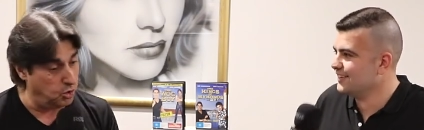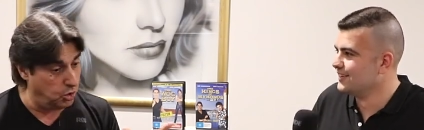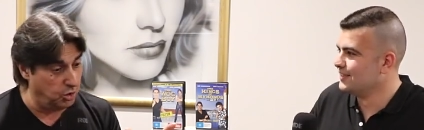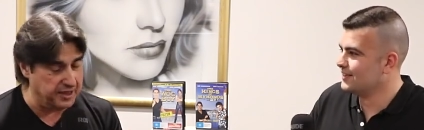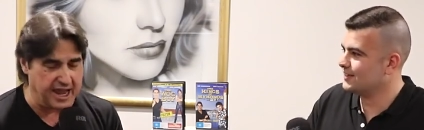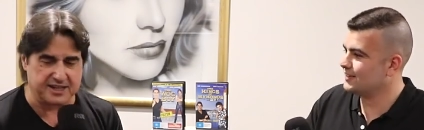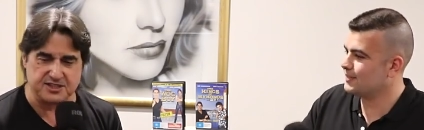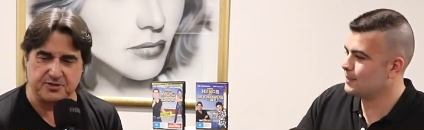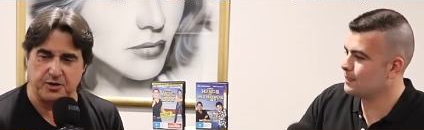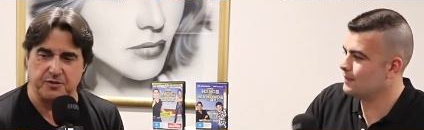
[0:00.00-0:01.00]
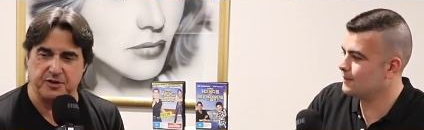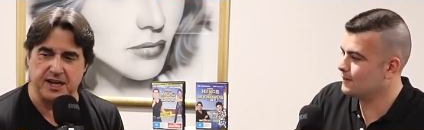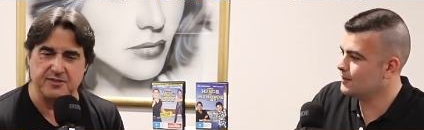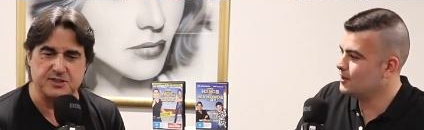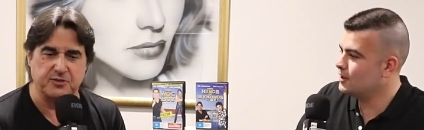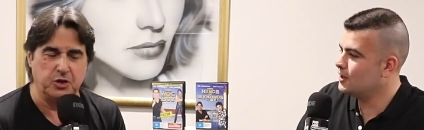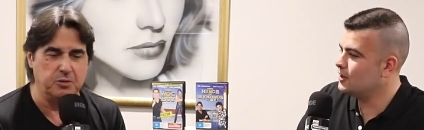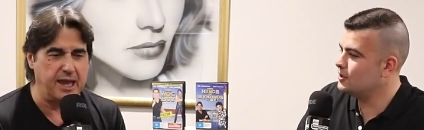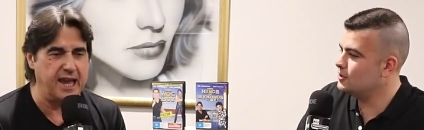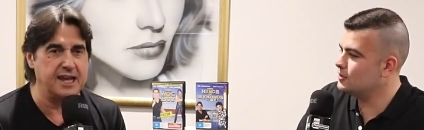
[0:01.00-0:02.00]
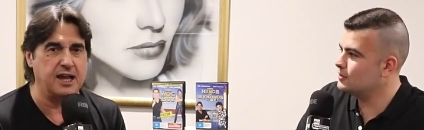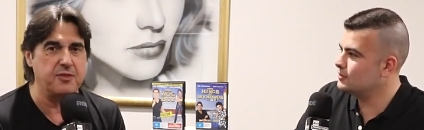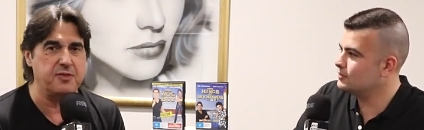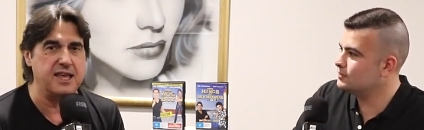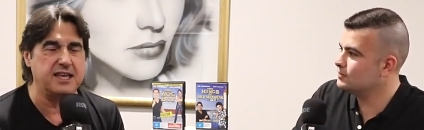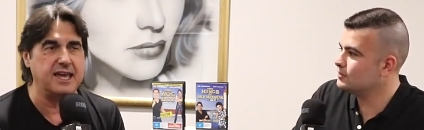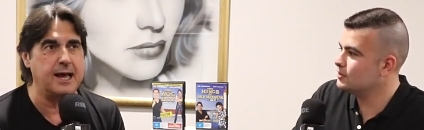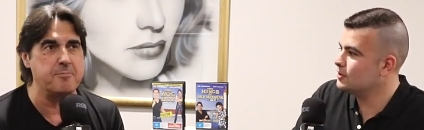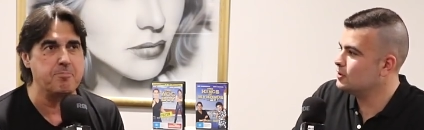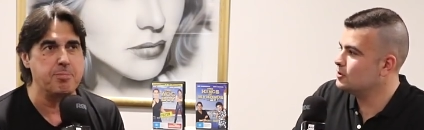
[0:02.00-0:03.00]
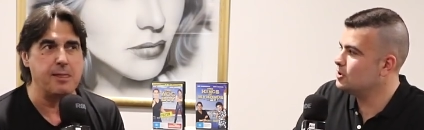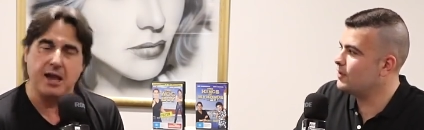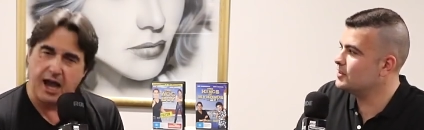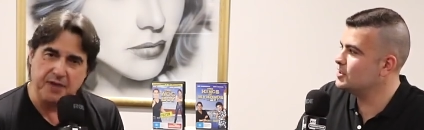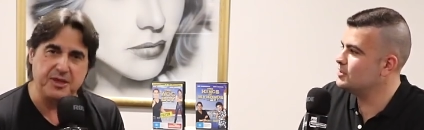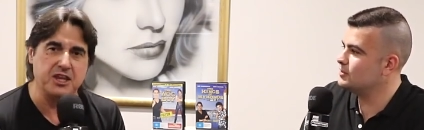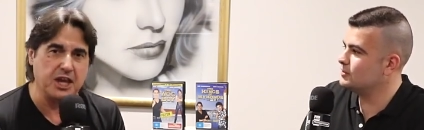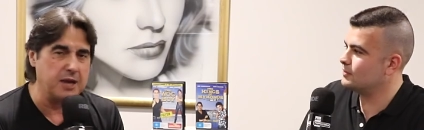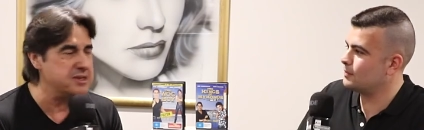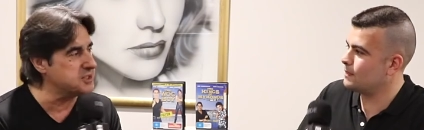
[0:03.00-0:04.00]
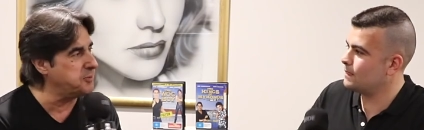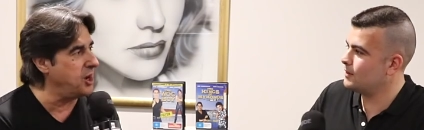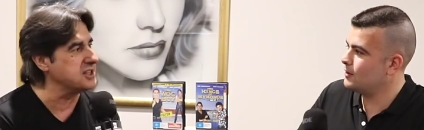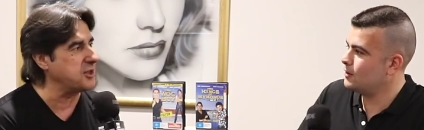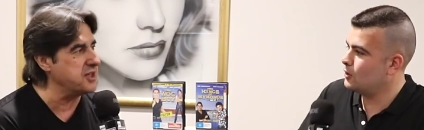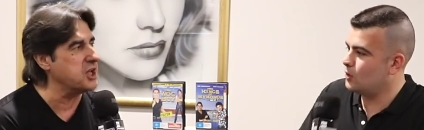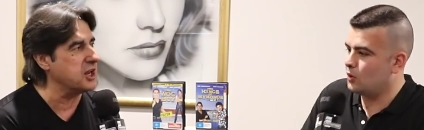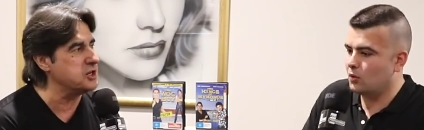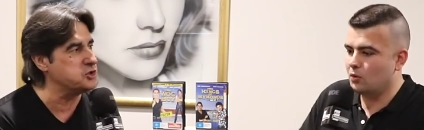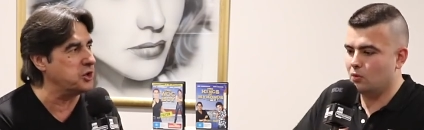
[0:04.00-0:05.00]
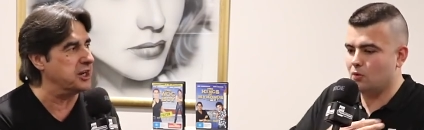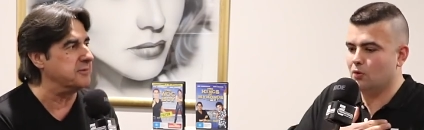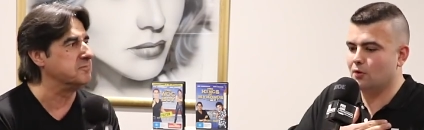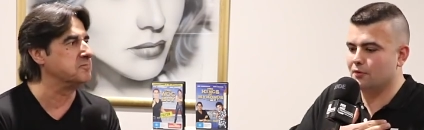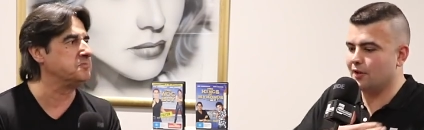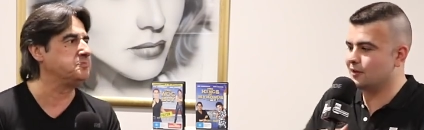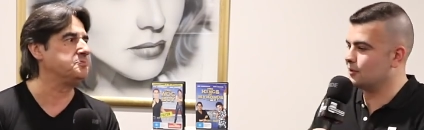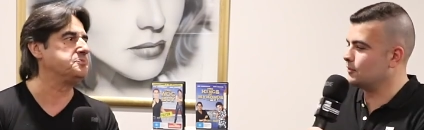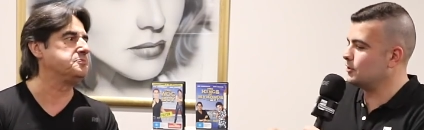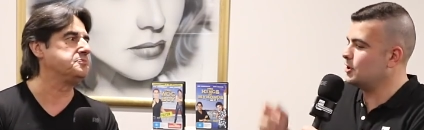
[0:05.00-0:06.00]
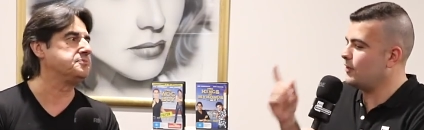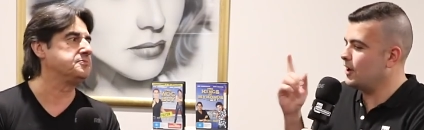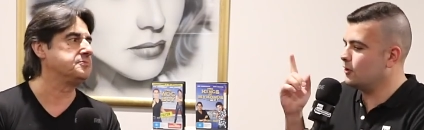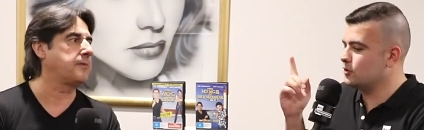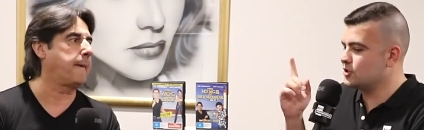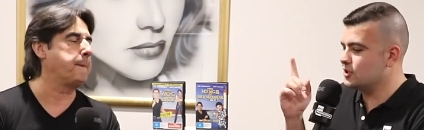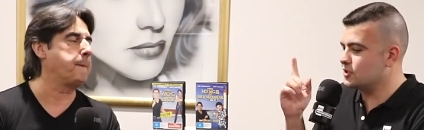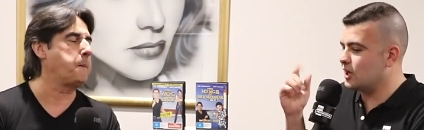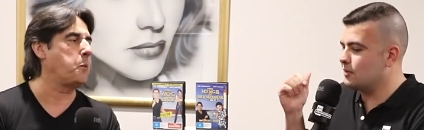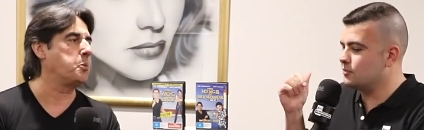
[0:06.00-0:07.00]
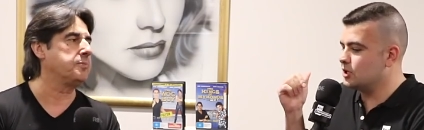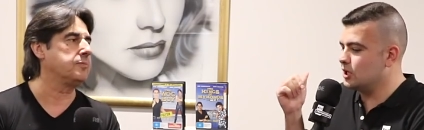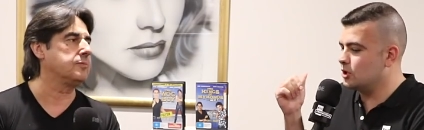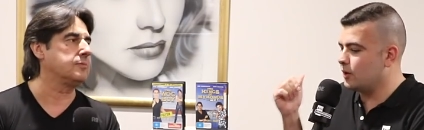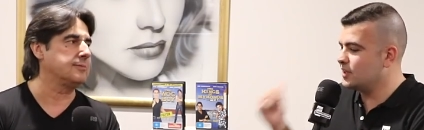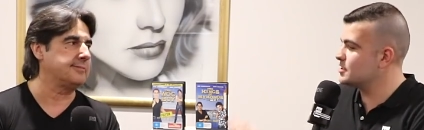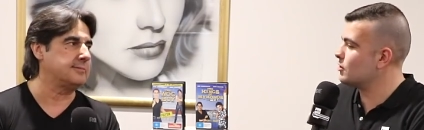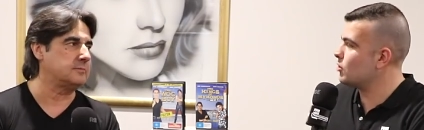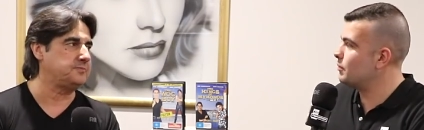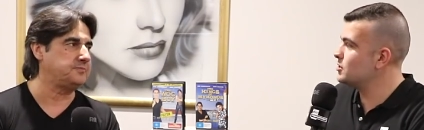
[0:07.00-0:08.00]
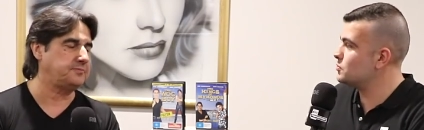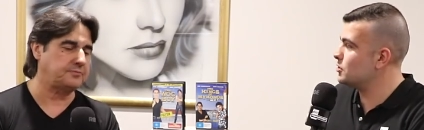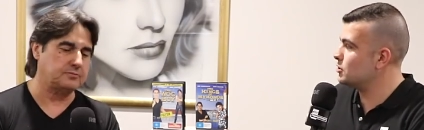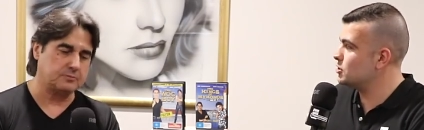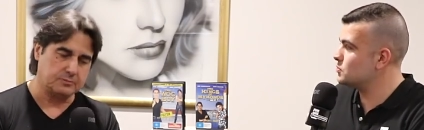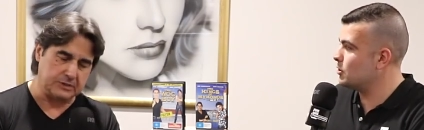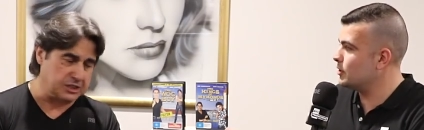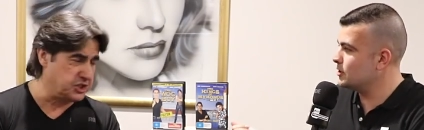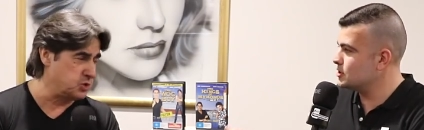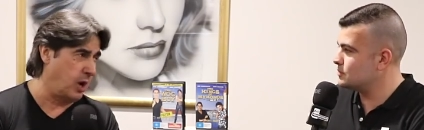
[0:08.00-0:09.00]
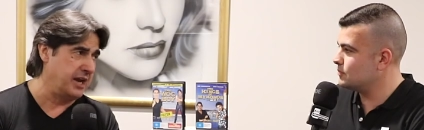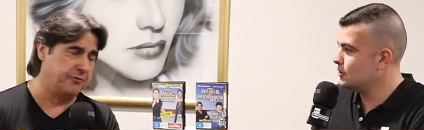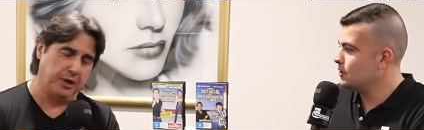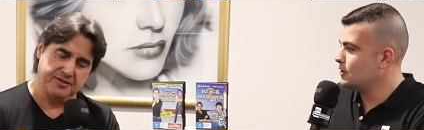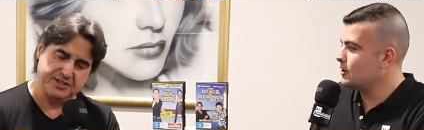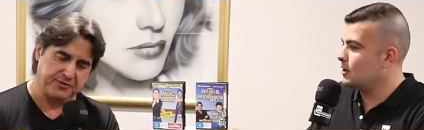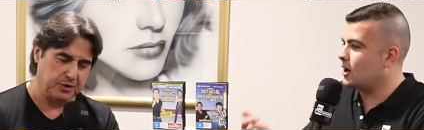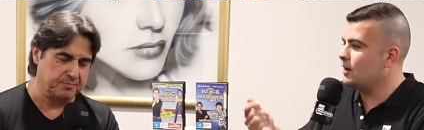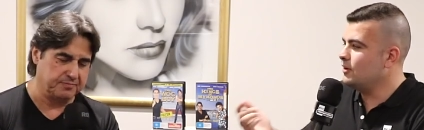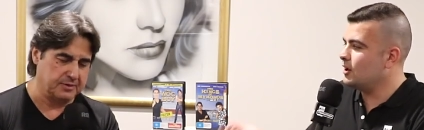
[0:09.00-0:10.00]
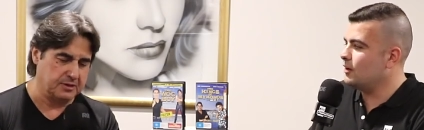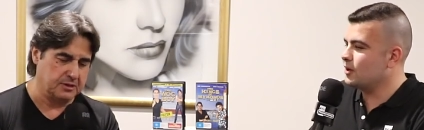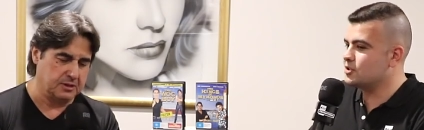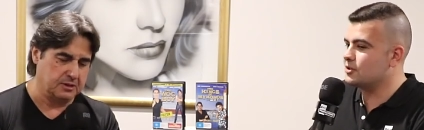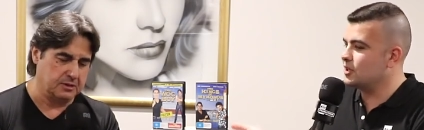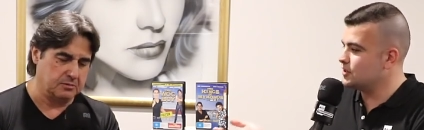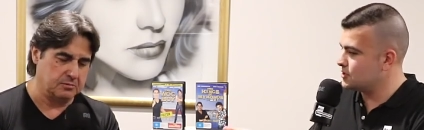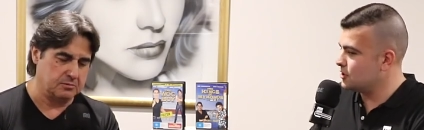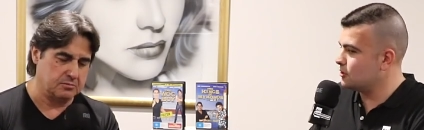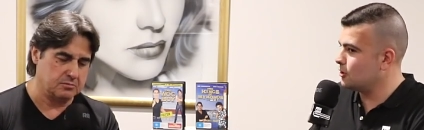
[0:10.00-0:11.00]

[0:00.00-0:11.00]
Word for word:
Speaker 1: all the actors are very funny in this film, and I think um, you've had. I think you're going to be surprised. I think you're going to enjoy it.
Speaker 2: Oh, thank you. You've had also um, the great Sarah Roberts with you as well. She's wonderful in this film. I'm, I'm, actually keen to see